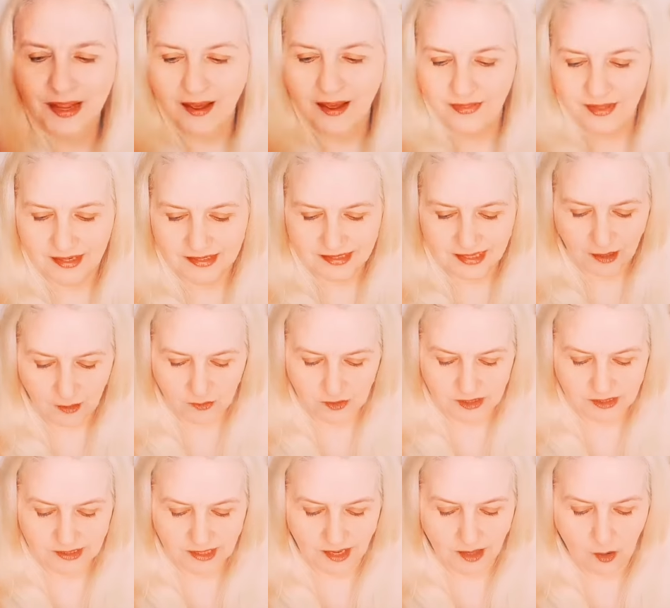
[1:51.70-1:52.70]
And that's how
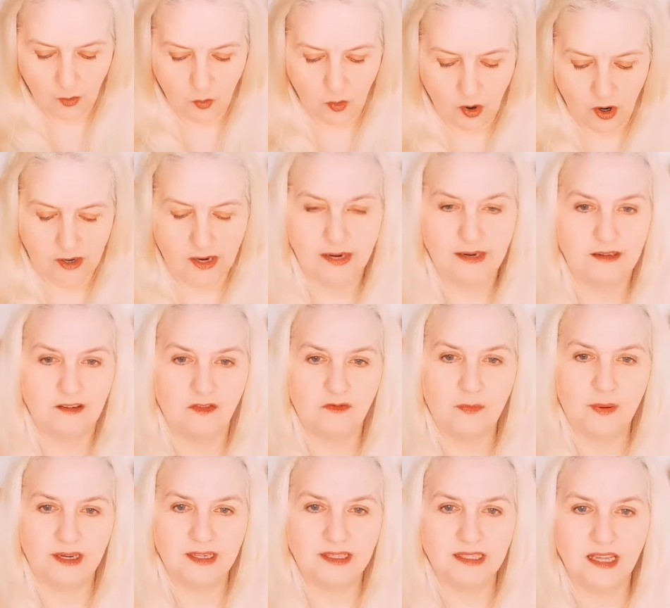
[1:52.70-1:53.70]
to tell what kind
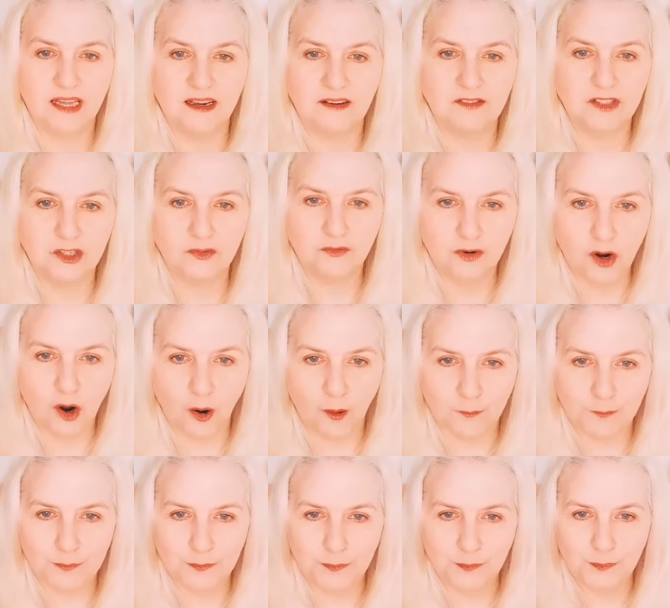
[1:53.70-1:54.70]
of past lives you've
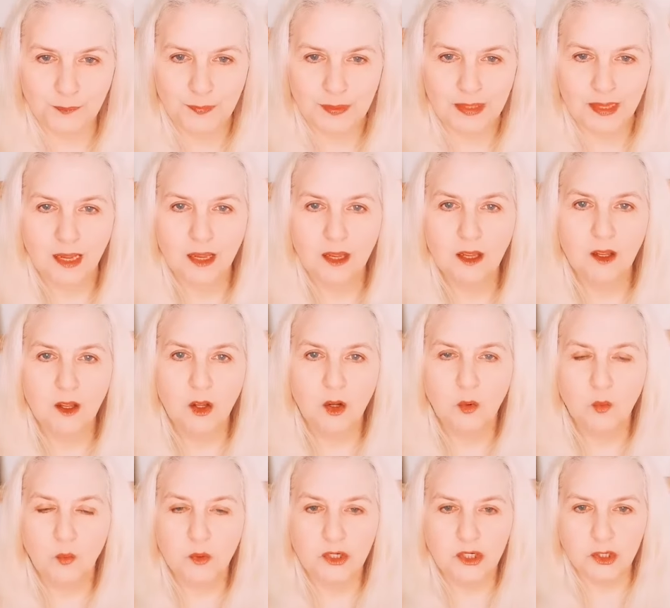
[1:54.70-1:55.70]
got.
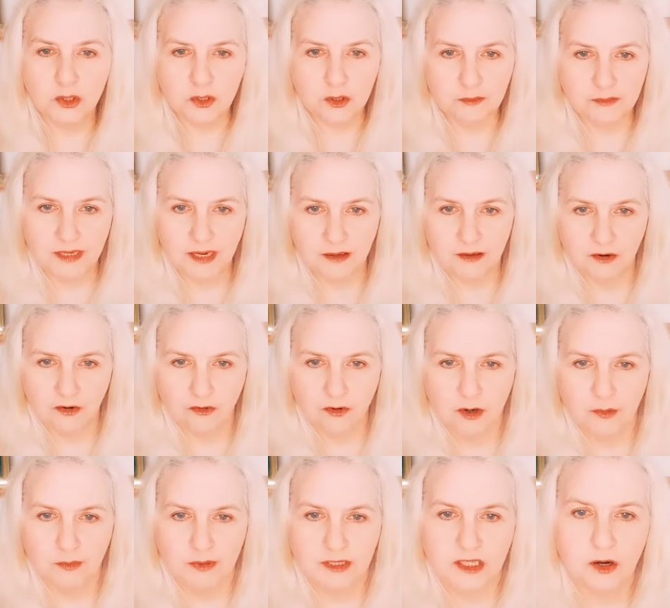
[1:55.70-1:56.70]
We do come down in
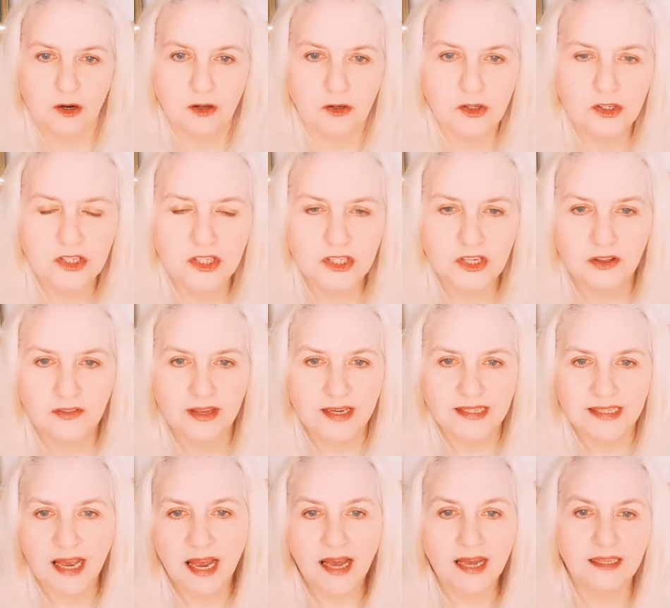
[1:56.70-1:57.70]
group souls, so
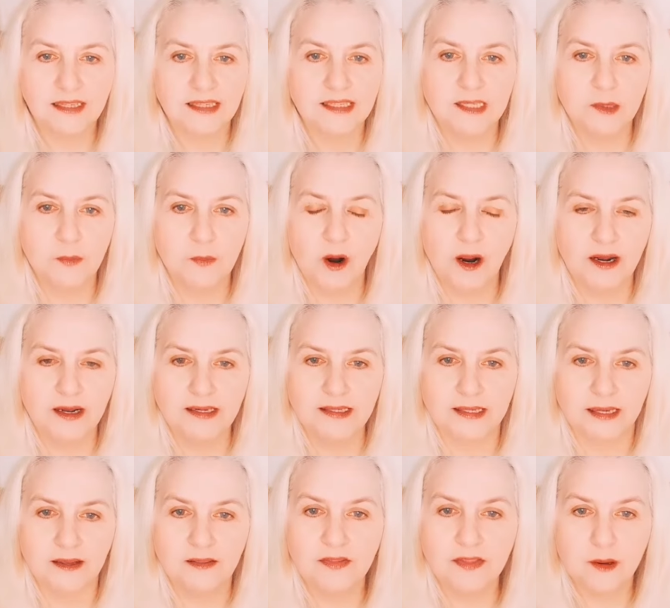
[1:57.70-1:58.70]
that's hardly
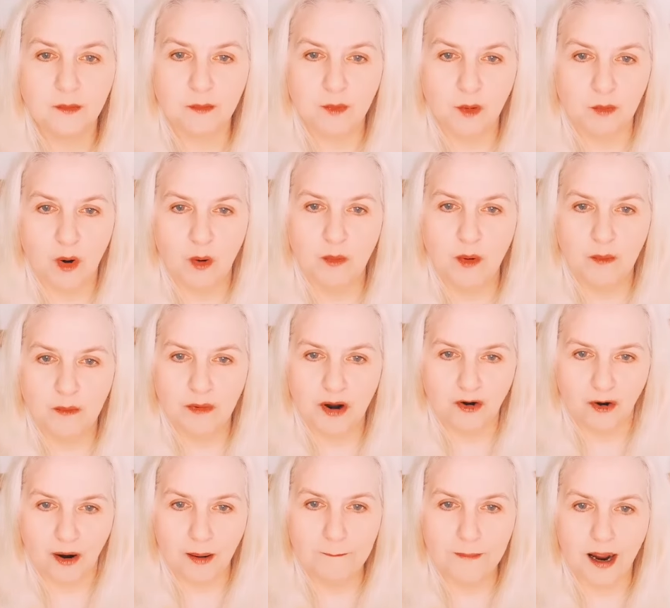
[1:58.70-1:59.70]
surprising that my mum and my
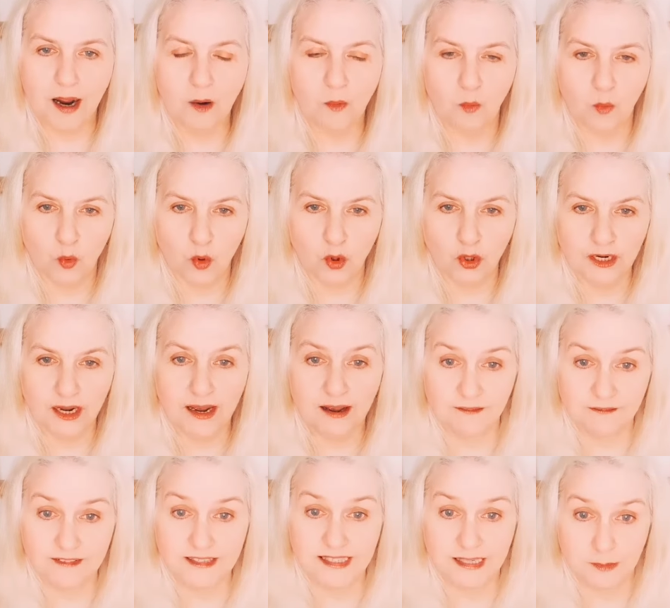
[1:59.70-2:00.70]
grandma would
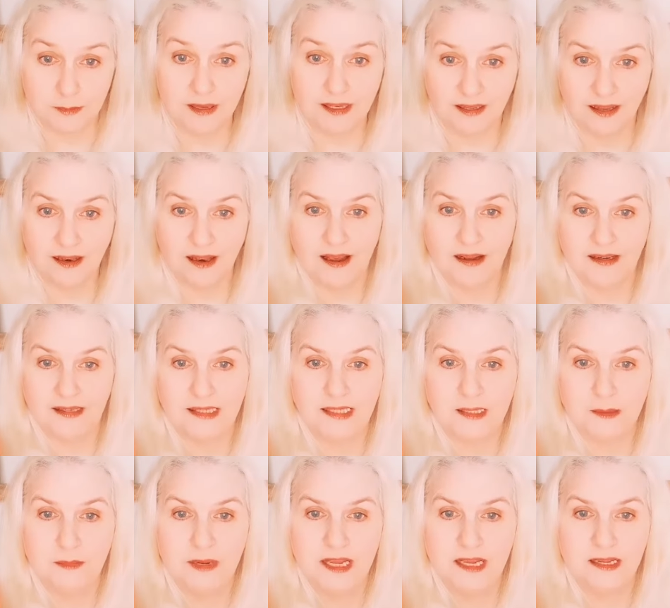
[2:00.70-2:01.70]
have similar
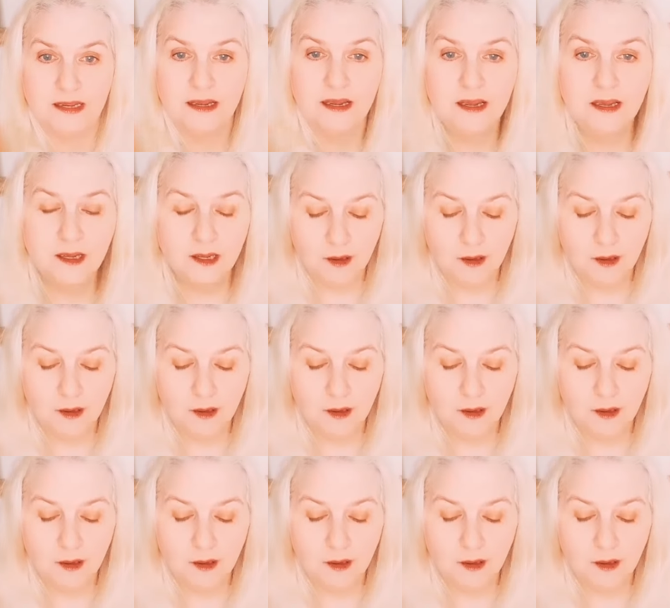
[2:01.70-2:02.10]
lines to me